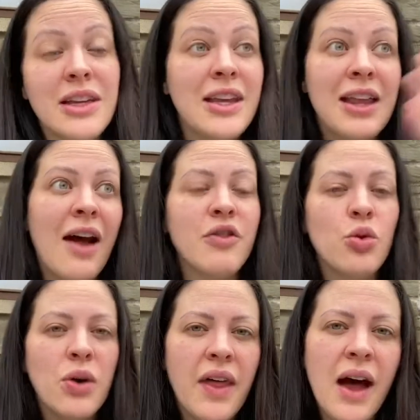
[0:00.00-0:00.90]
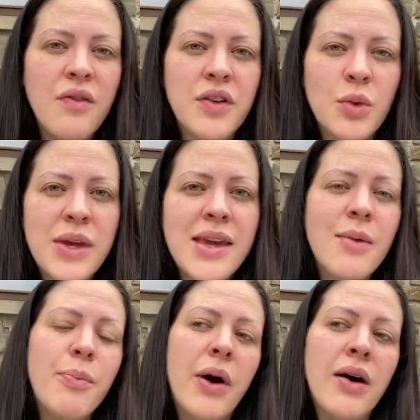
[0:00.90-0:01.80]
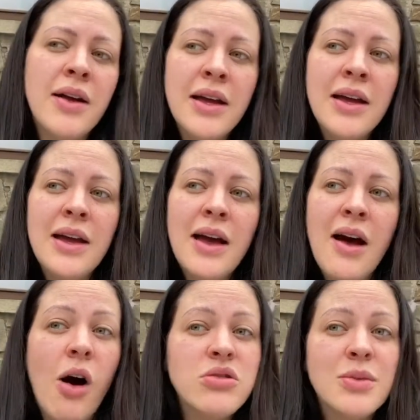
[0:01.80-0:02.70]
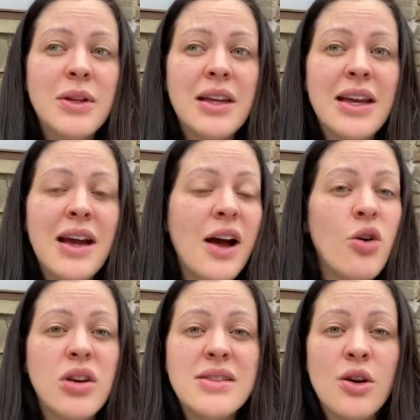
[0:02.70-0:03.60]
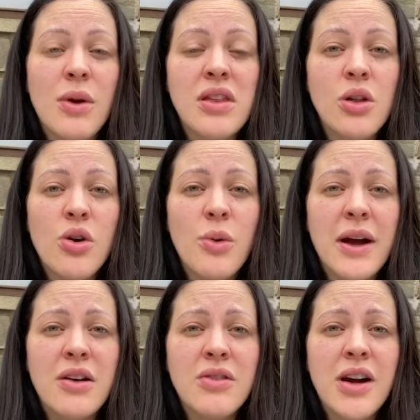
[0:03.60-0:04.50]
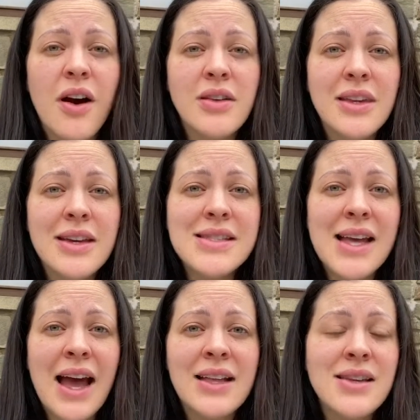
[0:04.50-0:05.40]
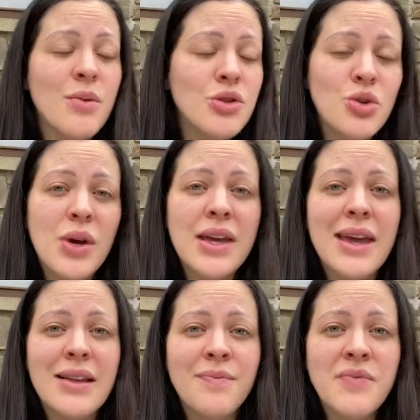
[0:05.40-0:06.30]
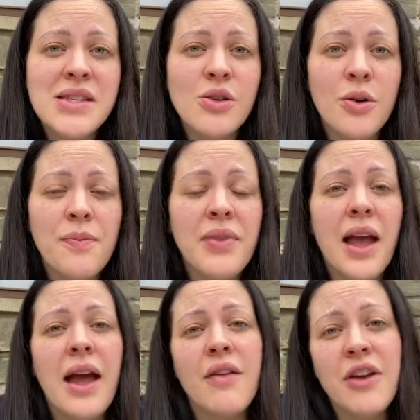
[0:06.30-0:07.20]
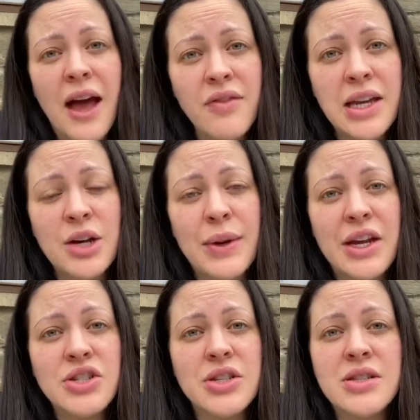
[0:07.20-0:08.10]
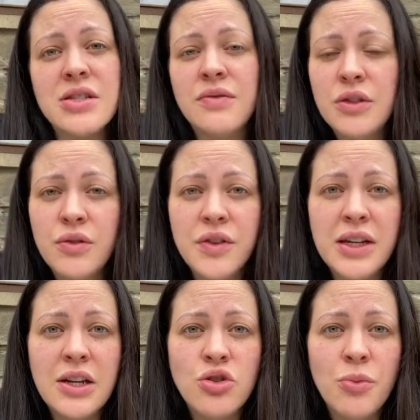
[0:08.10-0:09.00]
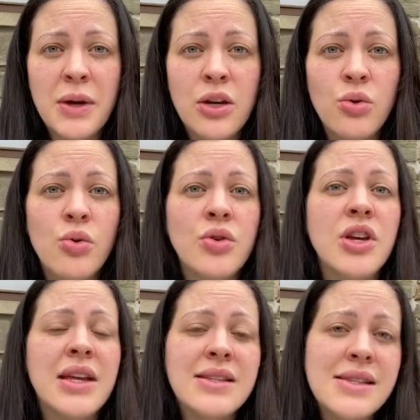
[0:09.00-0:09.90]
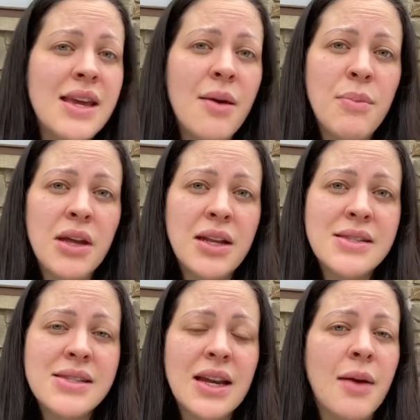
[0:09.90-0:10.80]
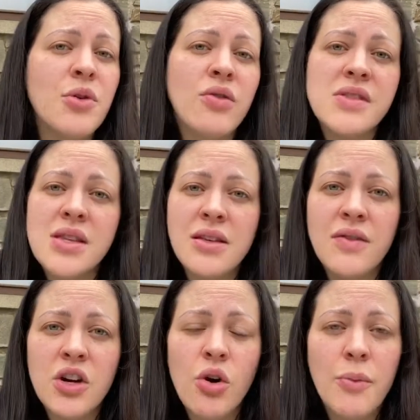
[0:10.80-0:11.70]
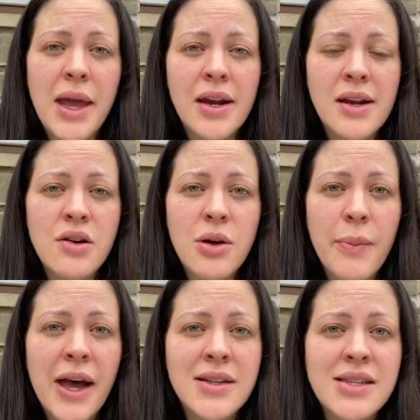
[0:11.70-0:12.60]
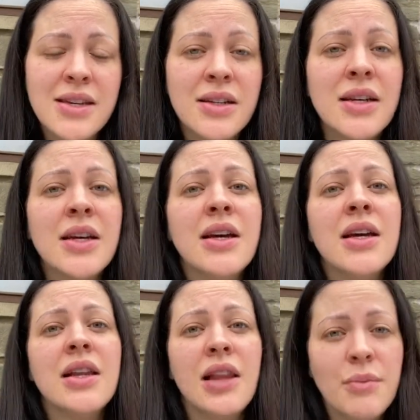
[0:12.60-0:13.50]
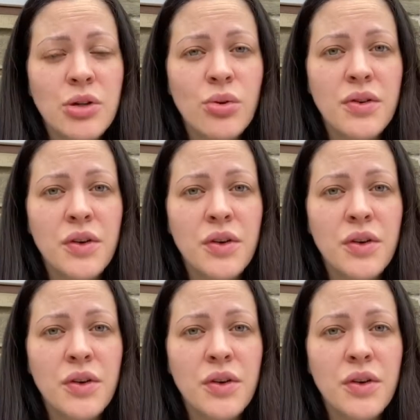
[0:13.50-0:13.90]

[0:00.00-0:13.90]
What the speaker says: have a go at that for a week, but ultimately I got it dealt with a lot quicker regardless, and I would do it again. So if you have any questions, feel free to drop me a note. You can DM me on Instagram, or obviously leave a comment and I'll get back to you. Let me know if you